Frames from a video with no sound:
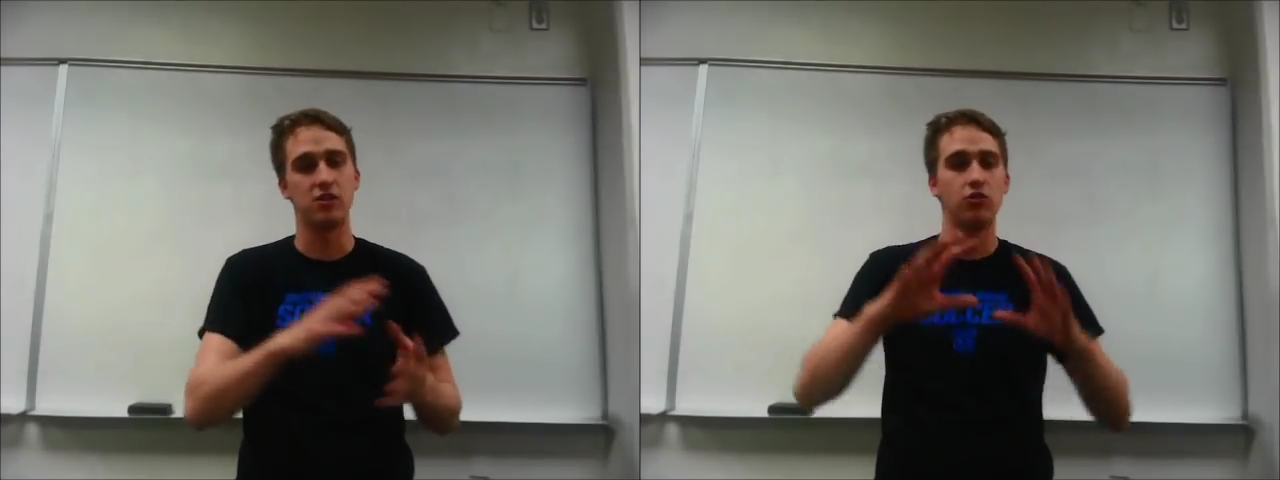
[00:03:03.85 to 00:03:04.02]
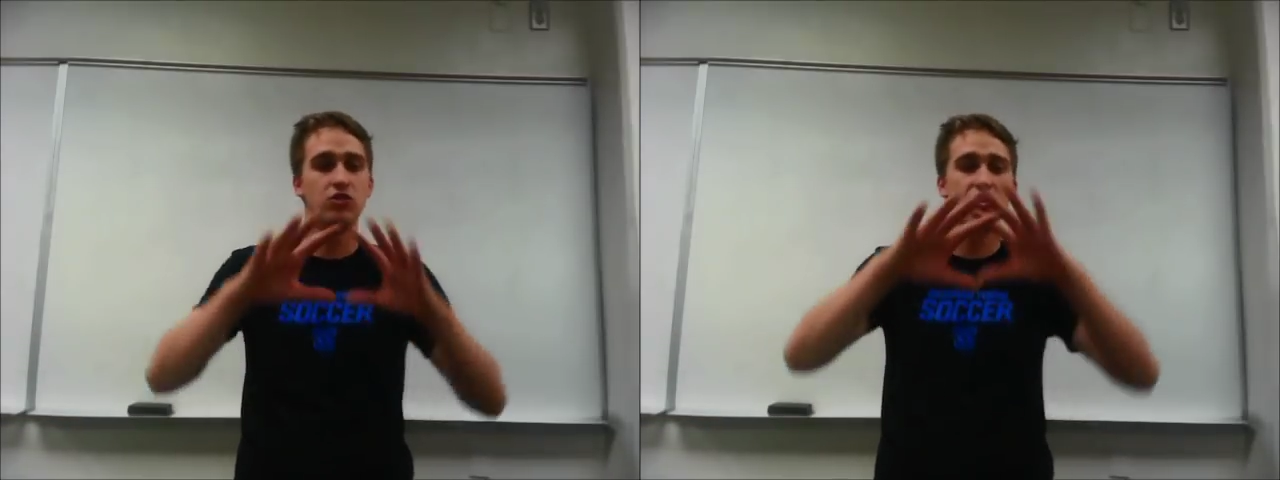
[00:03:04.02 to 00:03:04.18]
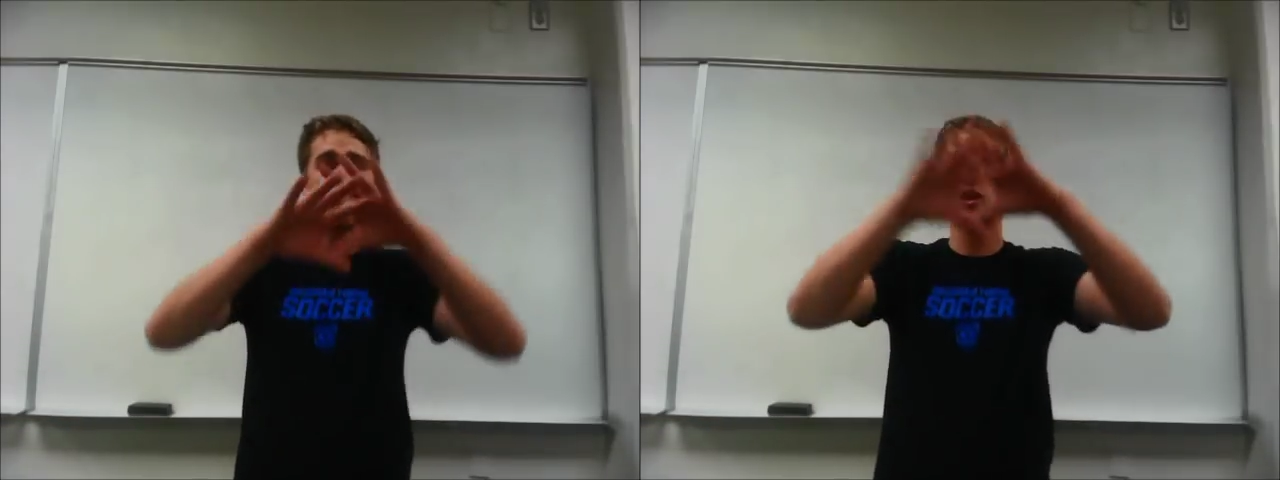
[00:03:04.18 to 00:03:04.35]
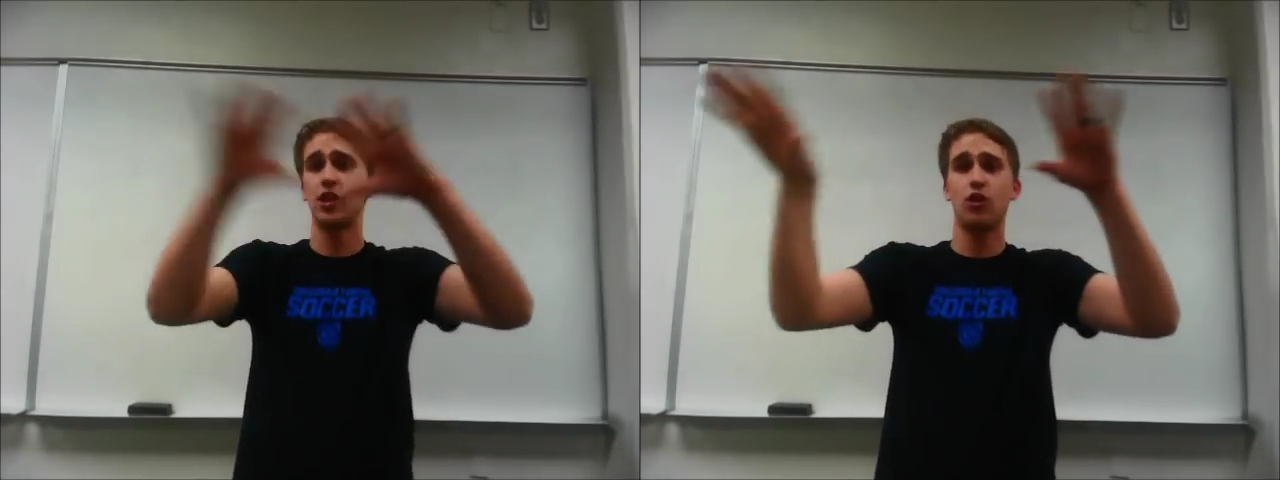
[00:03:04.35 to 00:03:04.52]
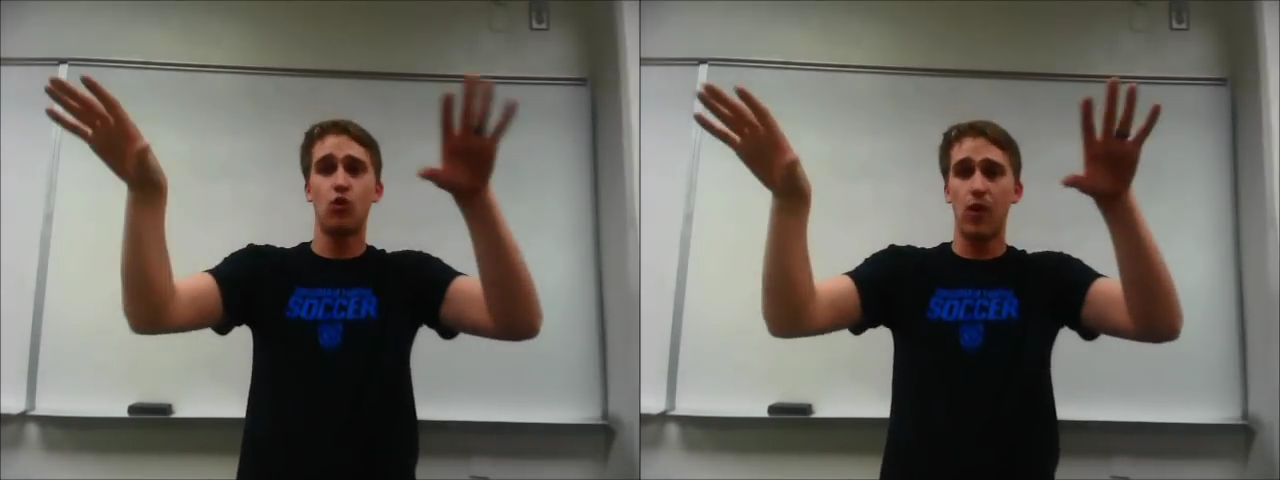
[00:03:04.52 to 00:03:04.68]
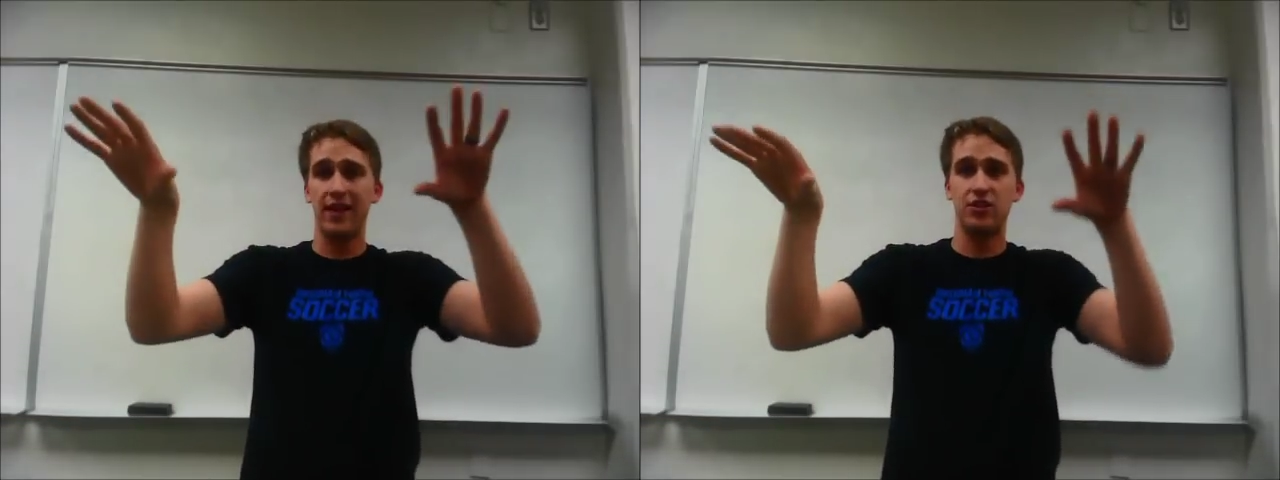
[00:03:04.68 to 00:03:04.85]
Don't just look at the
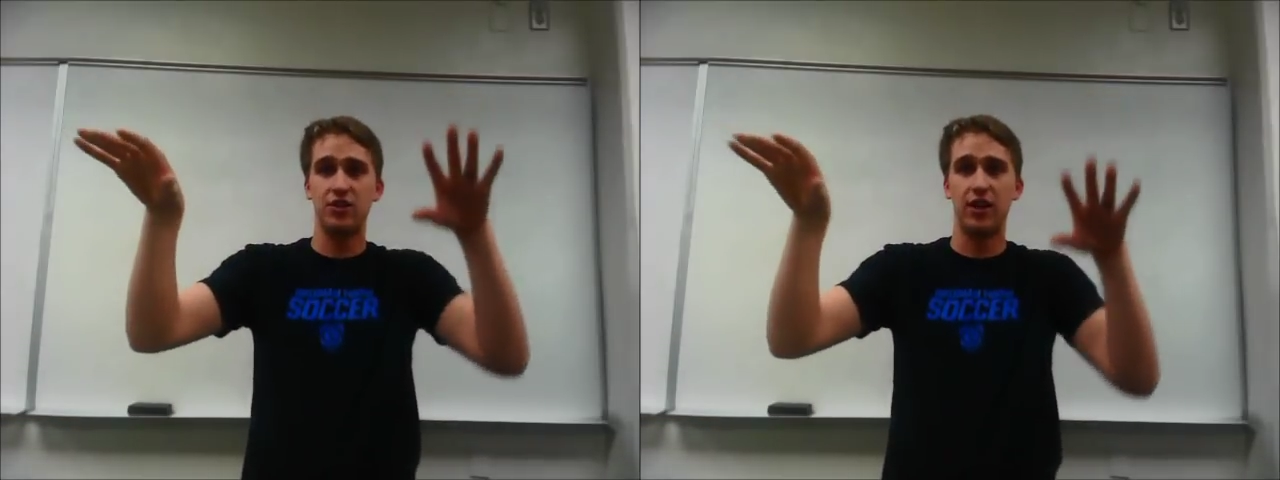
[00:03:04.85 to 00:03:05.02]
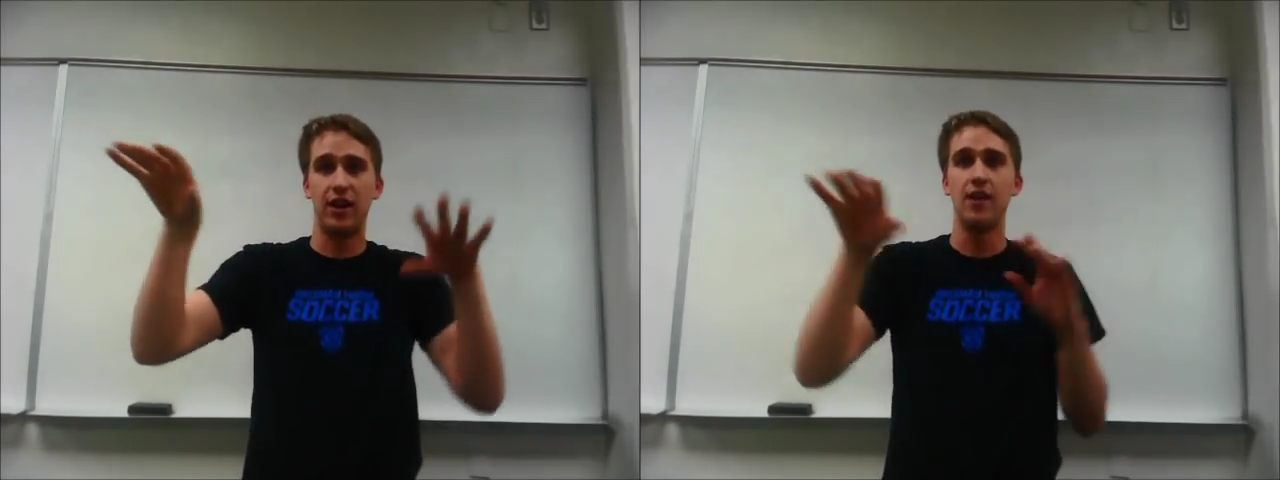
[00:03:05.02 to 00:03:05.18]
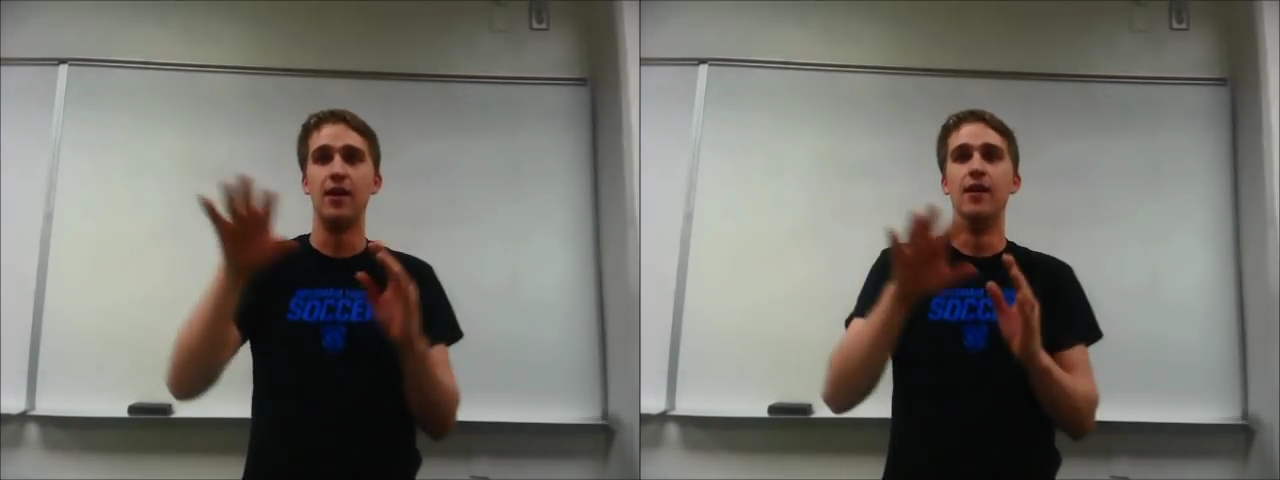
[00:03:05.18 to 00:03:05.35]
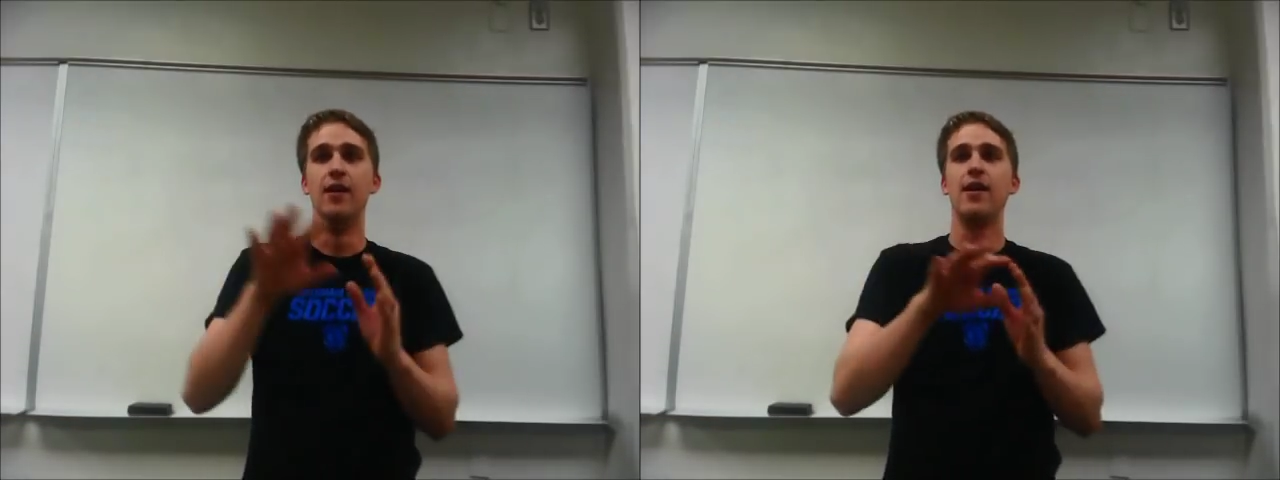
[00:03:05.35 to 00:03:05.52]
question